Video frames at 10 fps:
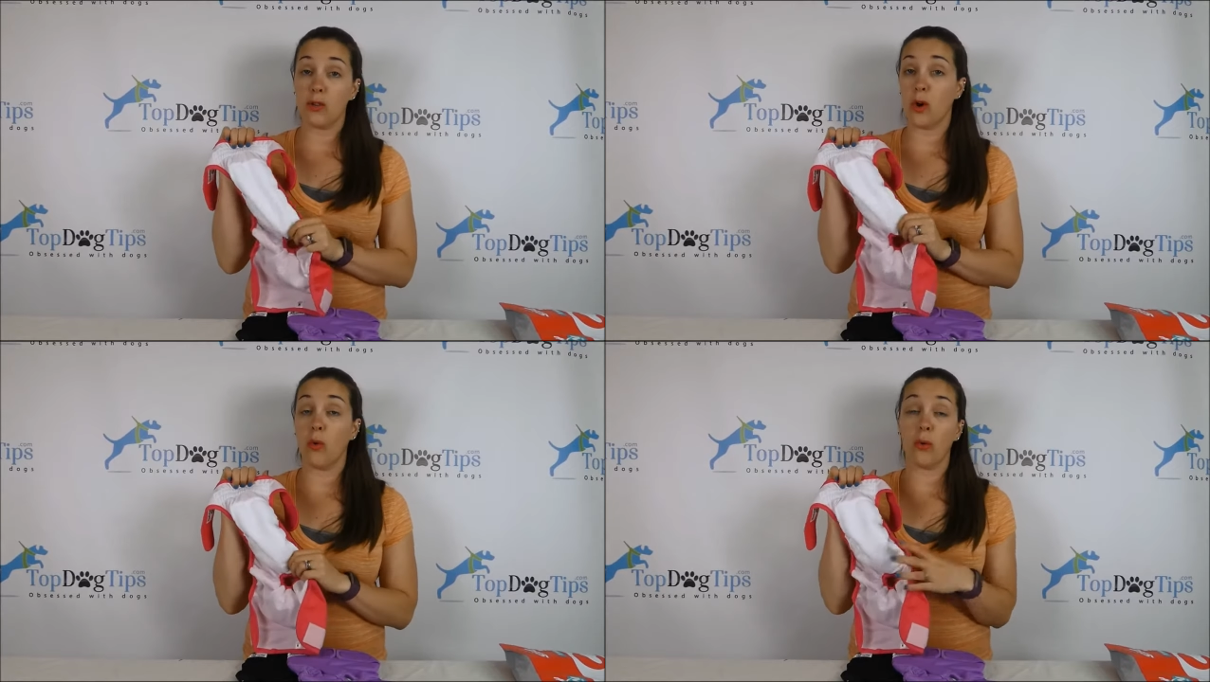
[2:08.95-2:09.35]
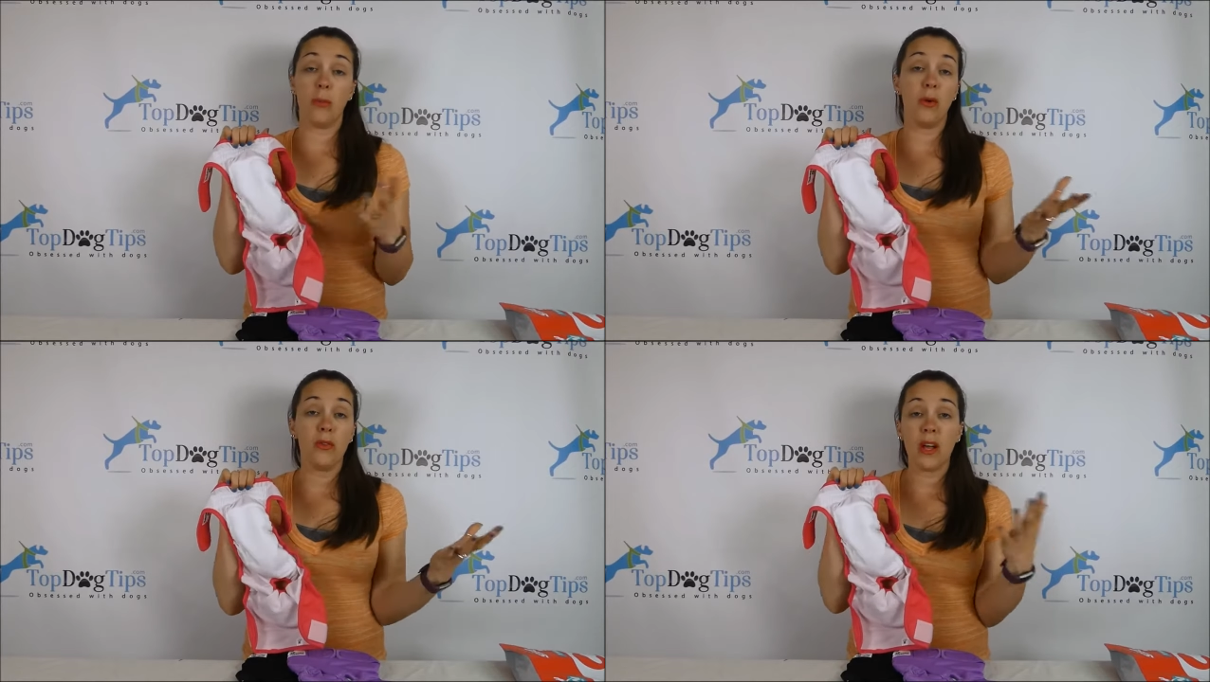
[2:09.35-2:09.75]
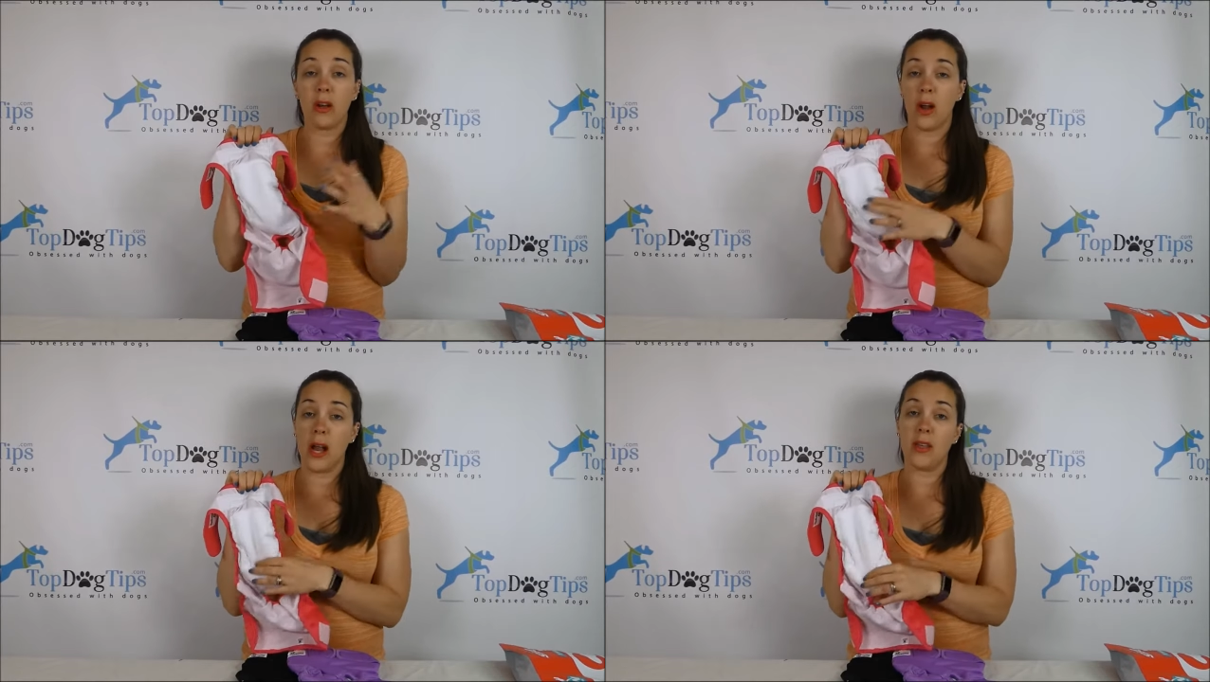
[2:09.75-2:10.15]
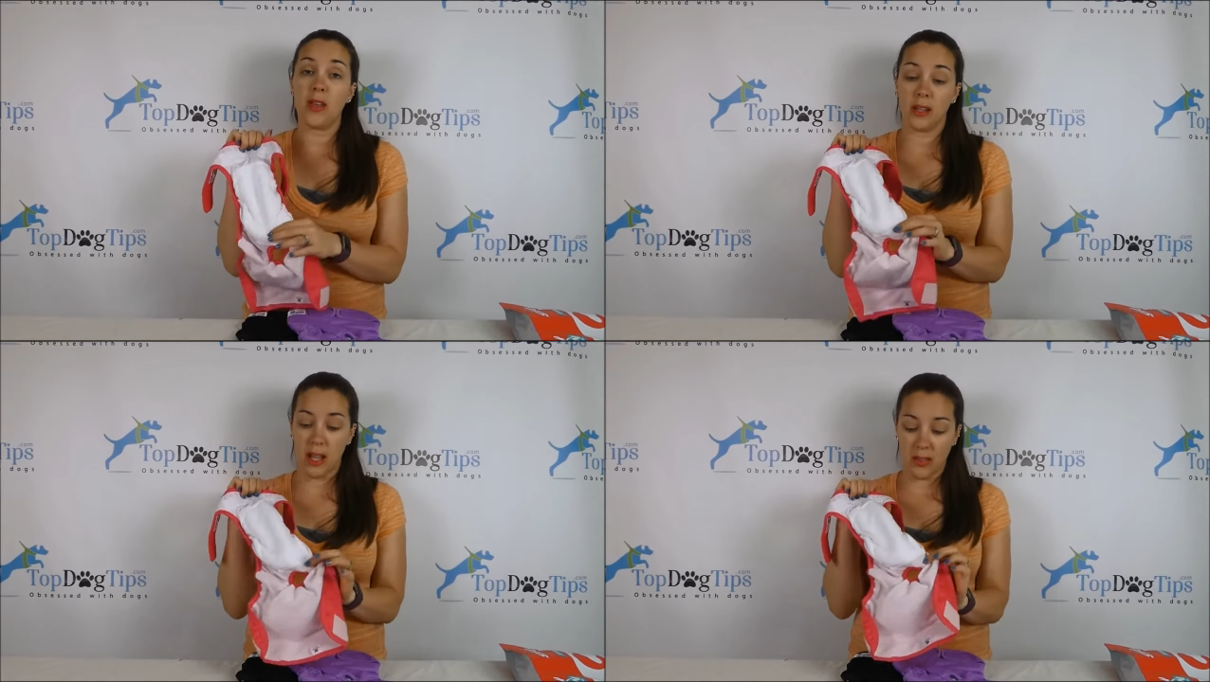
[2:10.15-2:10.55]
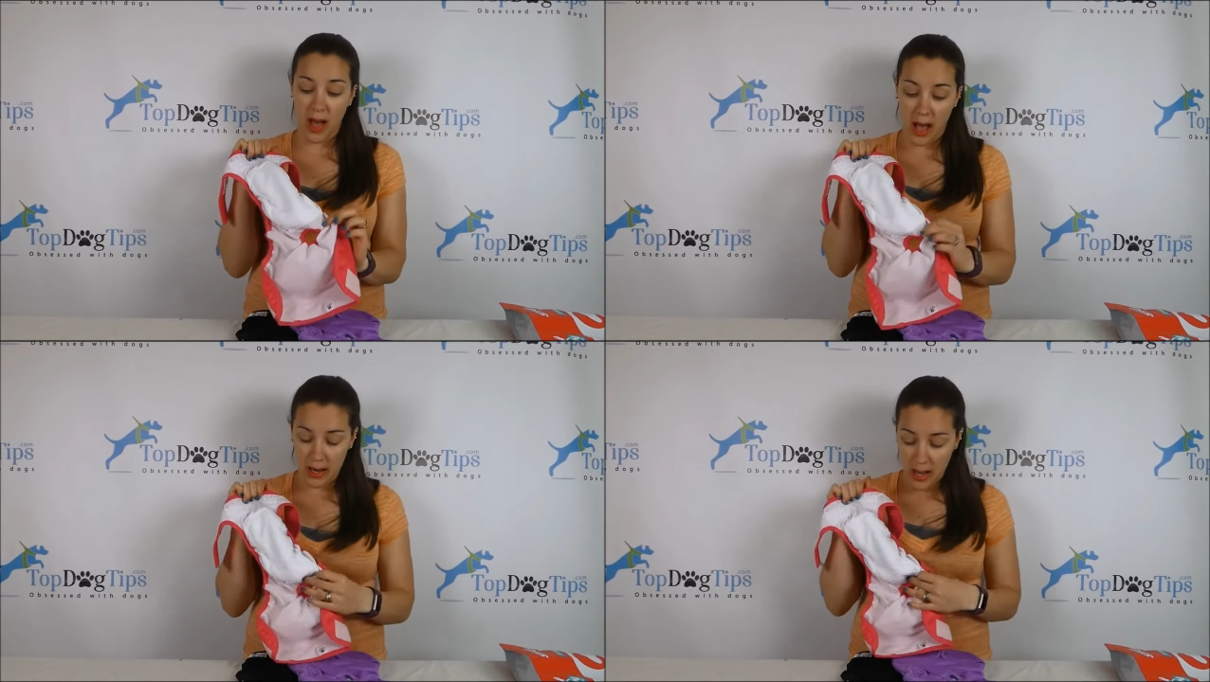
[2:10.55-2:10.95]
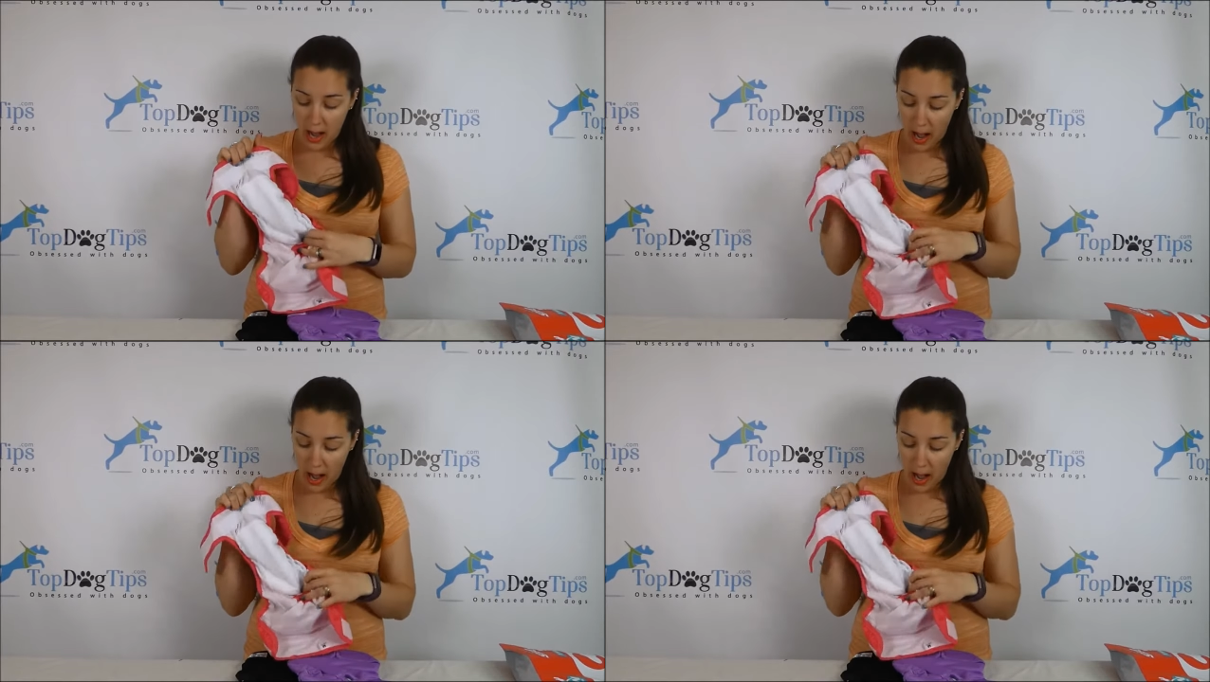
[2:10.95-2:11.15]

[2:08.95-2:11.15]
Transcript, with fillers: You don't remove it or anything like that.